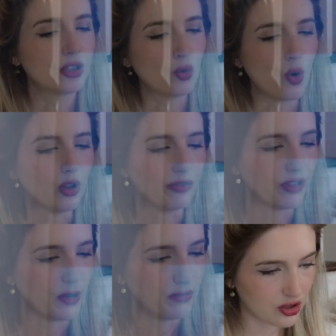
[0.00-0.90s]
to all of
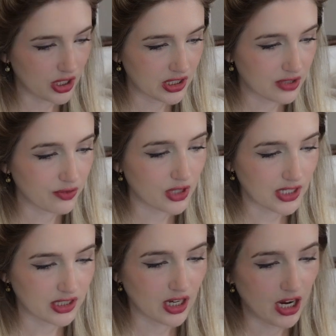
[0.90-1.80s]
them. Justice for
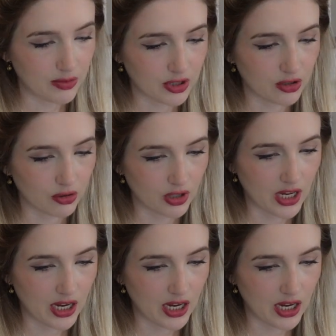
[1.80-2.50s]
Nesta, absolutely.